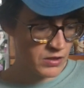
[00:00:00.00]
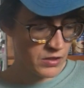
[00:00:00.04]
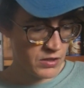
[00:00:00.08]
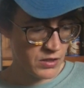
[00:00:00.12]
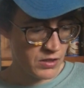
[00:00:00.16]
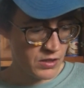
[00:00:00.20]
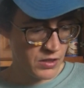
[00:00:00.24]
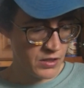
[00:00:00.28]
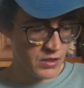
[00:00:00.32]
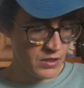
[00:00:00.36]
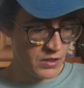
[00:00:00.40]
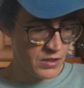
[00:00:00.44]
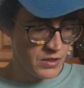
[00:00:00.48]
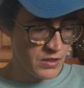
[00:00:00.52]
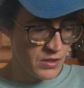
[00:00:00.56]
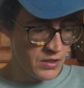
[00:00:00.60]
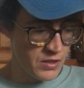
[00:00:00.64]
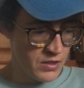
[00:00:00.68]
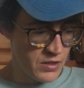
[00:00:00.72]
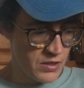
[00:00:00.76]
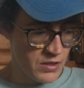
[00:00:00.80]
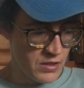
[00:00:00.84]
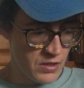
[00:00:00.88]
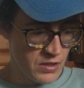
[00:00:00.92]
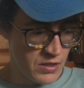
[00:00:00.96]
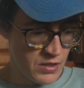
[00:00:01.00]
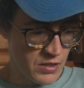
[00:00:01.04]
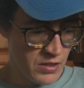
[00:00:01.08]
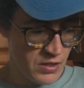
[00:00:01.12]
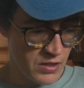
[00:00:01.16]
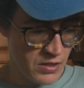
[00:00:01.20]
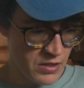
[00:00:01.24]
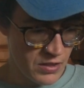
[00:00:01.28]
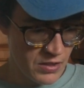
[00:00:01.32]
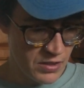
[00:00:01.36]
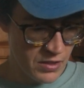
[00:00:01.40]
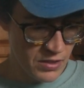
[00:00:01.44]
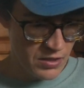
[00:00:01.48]

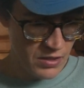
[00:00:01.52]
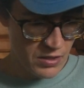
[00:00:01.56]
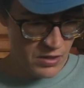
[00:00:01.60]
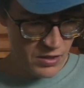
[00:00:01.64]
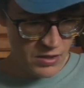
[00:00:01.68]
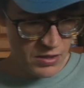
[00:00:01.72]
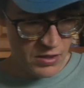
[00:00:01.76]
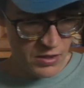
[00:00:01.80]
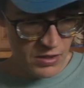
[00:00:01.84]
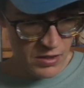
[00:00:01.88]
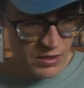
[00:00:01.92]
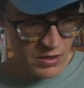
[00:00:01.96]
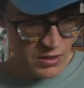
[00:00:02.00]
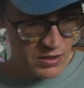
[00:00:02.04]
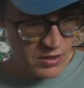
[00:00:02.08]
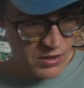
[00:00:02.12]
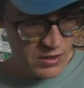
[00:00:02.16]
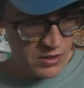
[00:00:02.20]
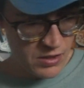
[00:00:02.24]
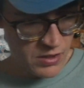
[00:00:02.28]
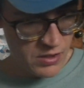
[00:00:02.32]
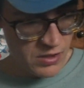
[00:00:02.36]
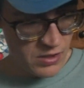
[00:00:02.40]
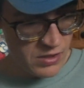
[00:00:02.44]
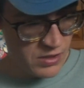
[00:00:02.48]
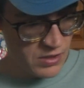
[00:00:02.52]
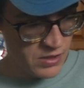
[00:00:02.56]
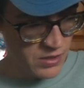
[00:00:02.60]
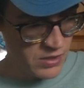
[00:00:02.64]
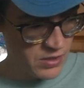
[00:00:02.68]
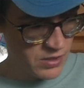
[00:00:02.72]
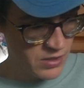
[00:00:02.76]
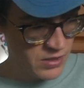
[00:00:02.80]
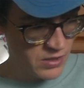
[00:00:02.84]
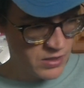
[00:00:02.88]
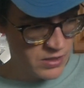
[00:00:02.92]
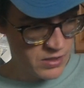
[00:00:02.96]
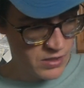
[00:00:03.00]

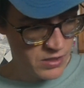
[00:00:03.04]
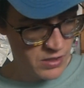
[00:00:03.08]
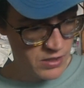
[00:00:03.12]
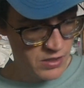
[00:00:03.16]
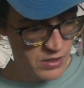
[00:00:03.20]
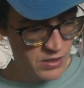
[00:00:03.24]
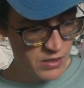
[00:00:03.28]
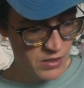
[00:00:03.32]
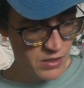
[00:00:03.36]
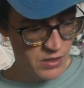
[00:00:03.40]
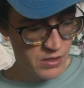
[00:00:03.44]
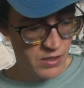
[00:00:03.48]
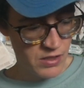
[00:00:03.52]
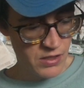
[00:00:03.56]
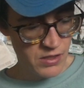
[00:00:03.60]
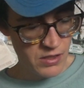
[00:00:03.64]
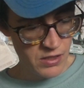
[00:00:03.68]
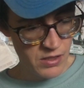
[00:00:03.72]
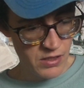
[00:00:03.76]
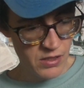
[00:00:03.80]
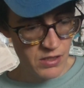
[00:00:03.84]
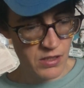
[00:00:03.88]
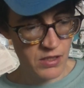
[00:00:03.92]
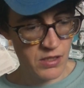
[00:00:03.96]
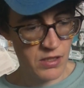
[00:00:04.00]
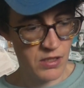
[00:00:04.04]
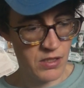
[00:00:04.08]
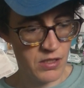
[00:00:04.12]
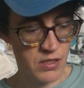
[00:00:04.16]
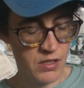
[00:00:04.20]
[no speech]